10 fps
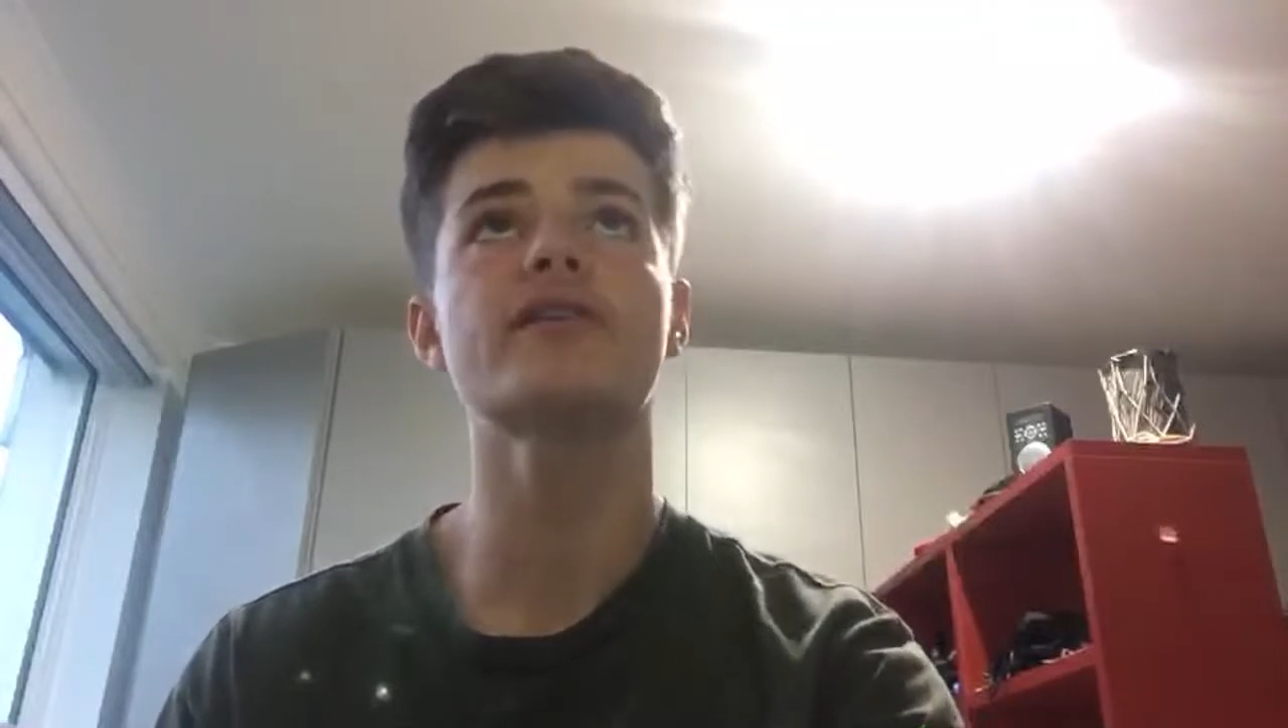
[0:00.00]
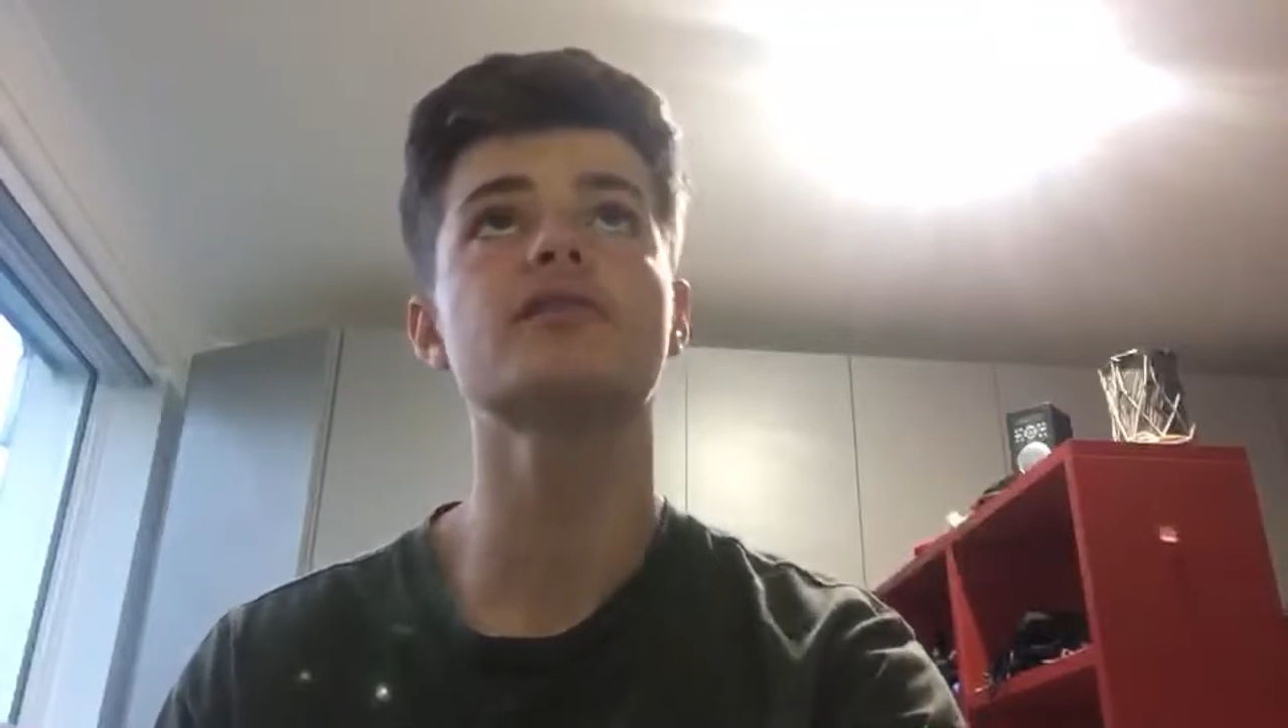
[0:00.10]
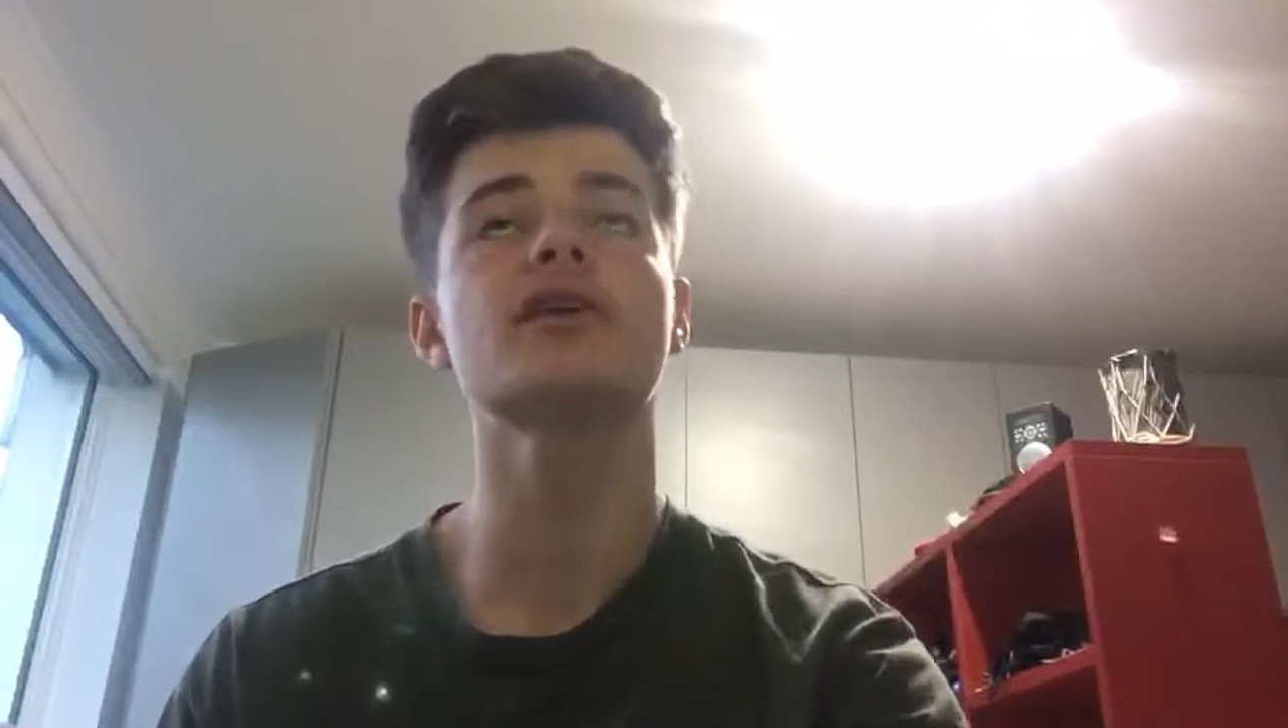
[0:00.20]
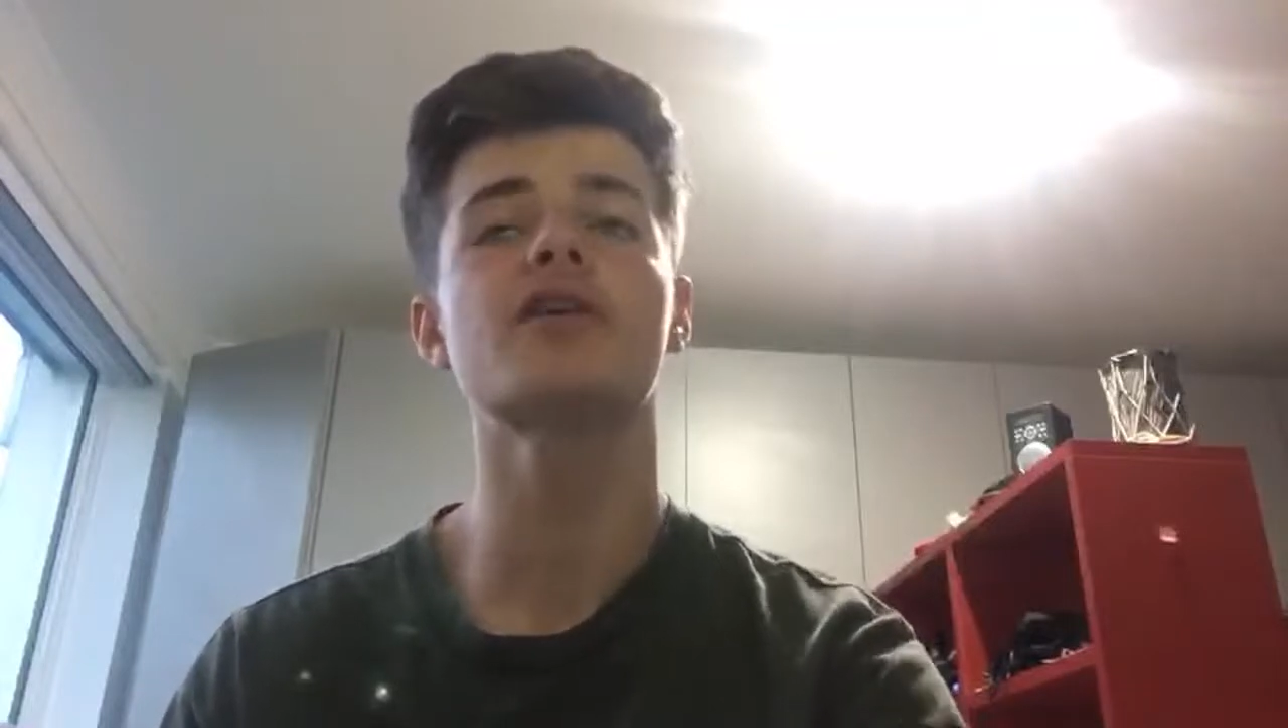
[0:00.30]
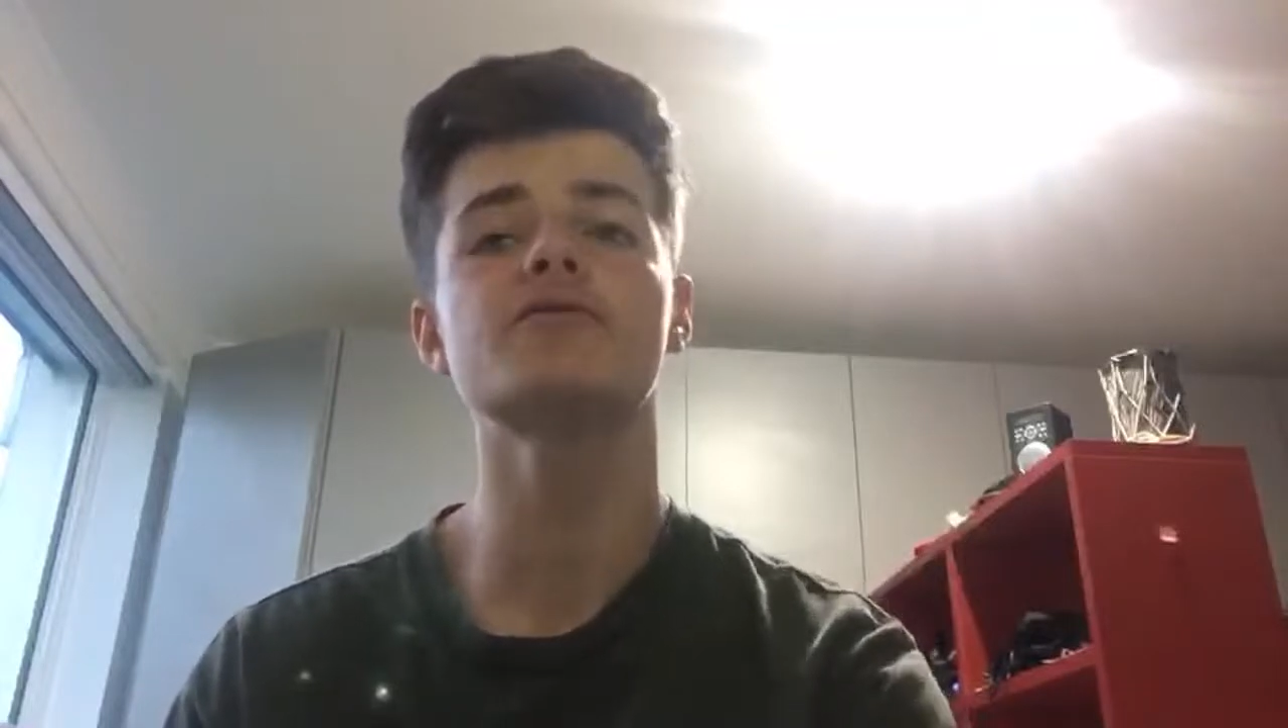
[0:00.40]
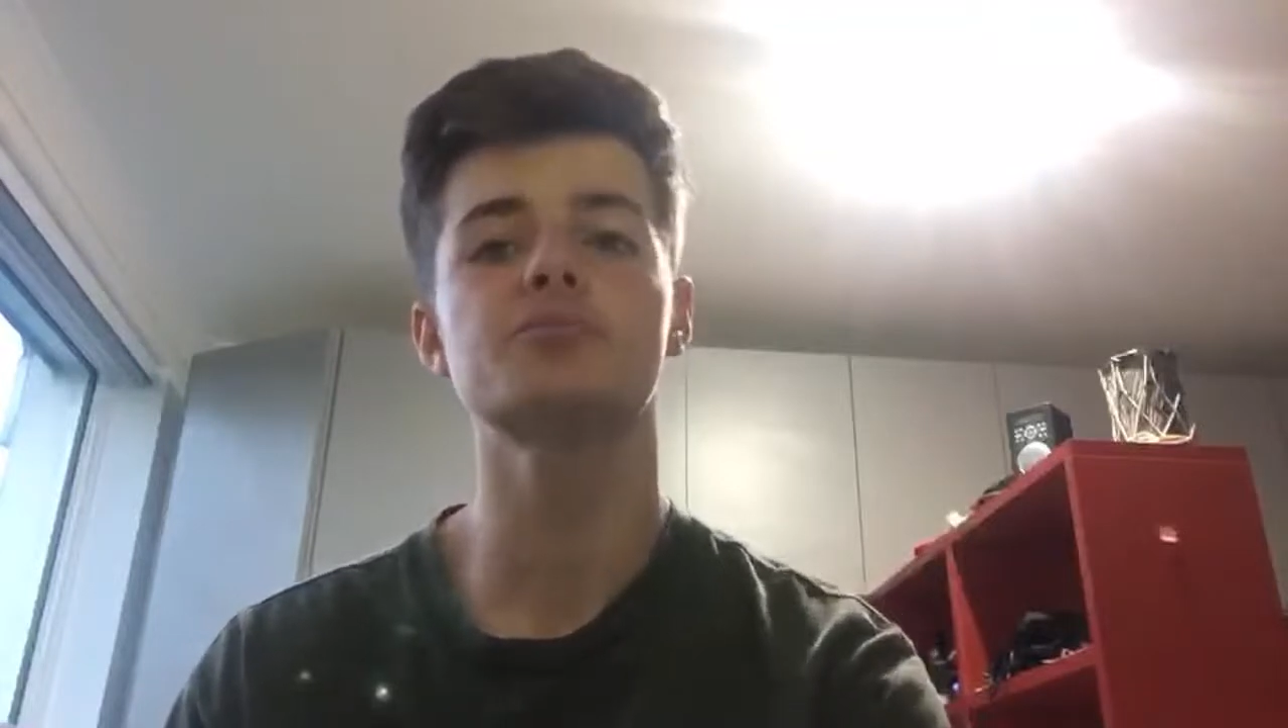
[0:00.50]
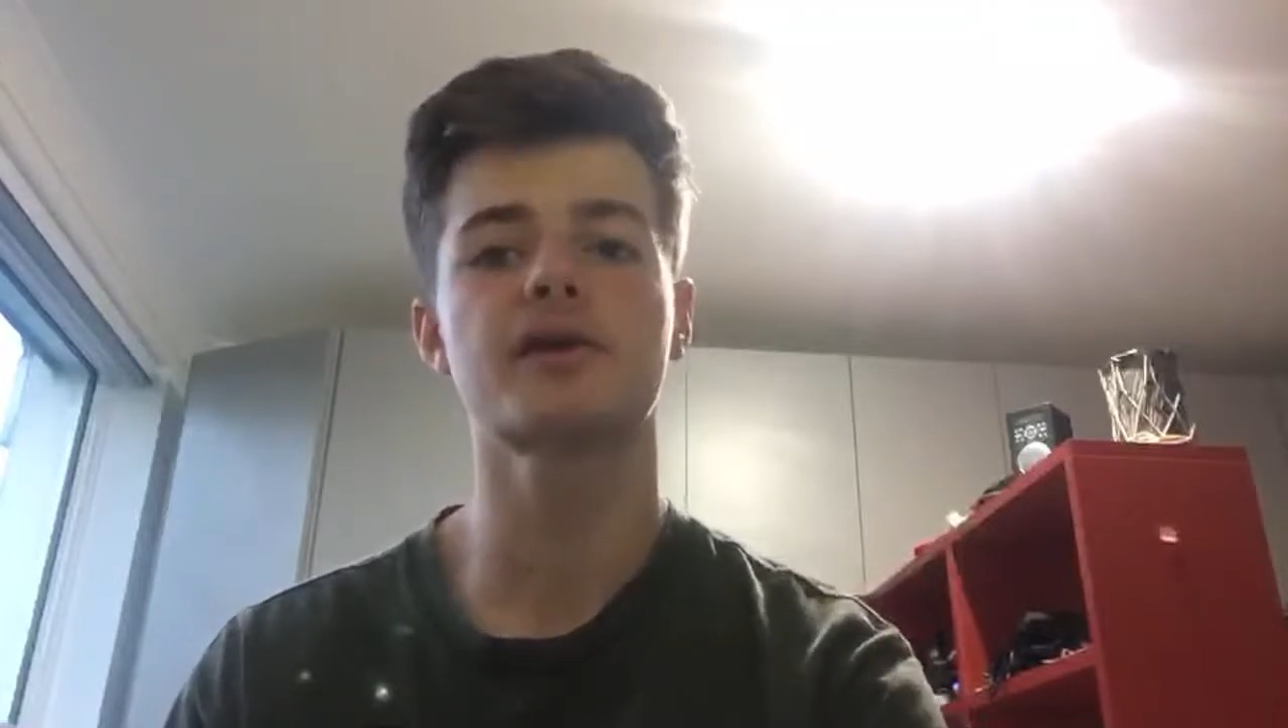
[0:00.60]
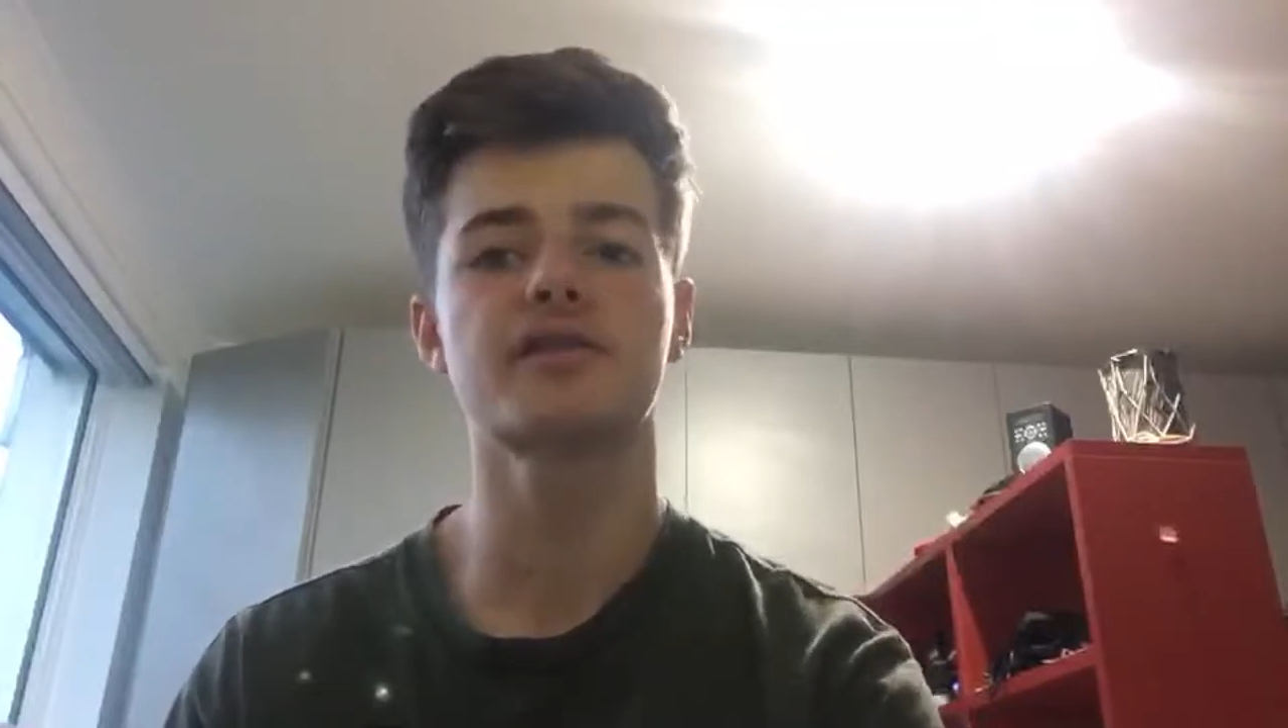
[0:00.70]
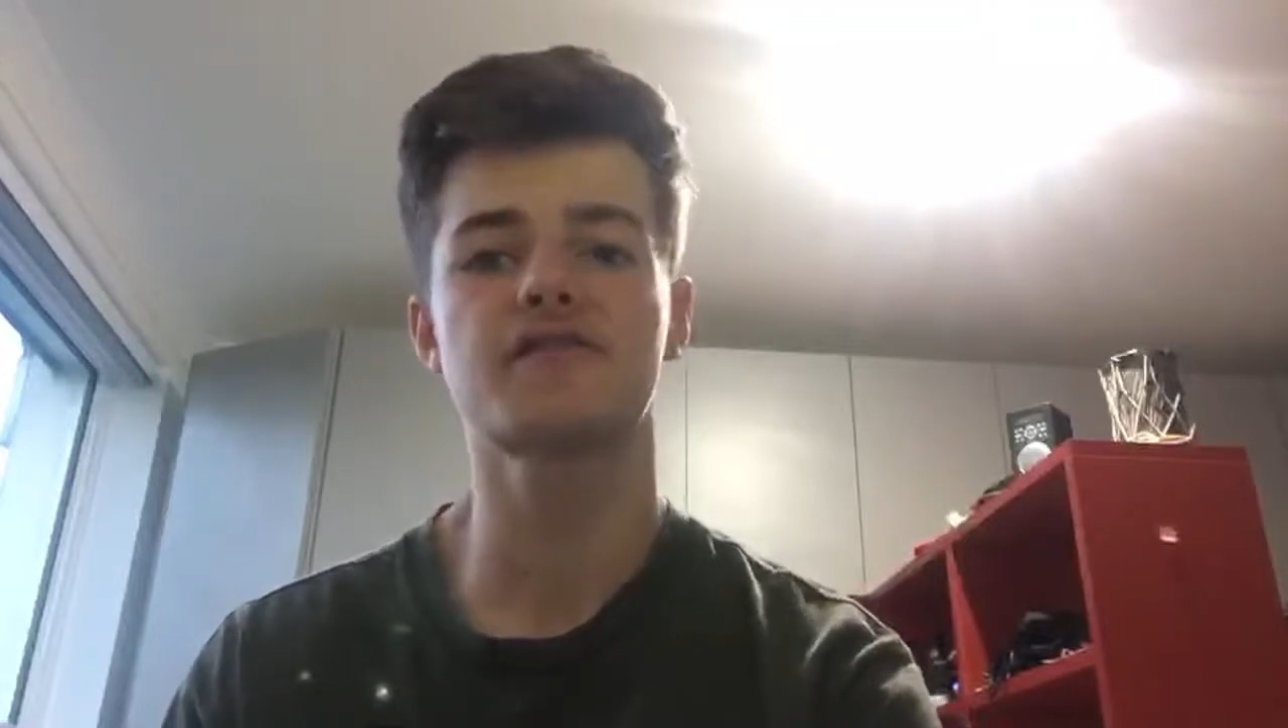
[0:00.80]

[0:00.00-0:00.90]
He hasn't looked comfortable